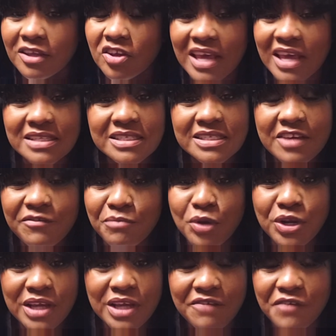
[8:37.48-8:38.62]
you can save
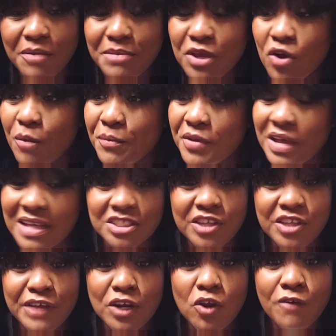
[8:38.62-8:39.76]
money off of makeup because
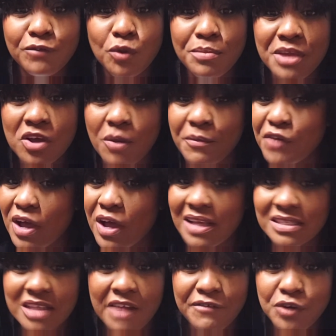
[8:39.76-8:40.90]
Chevelle loves do makeup. If you
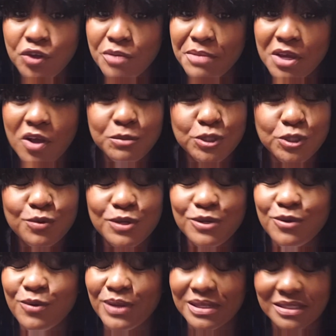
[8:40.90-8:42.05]
ask her to do your makeup, she will
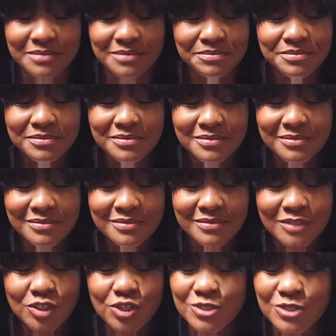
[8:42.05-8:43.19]
do it.
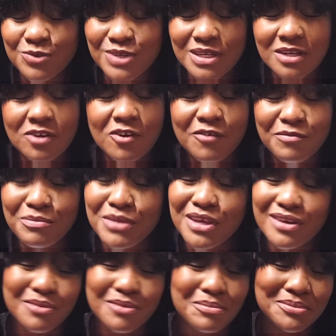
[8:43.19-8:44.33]
She just really loves
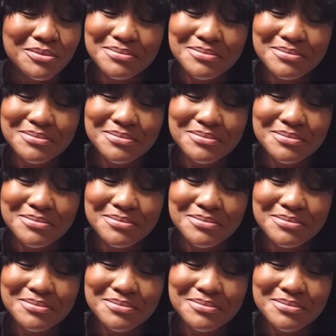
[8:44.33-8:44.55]
makeup.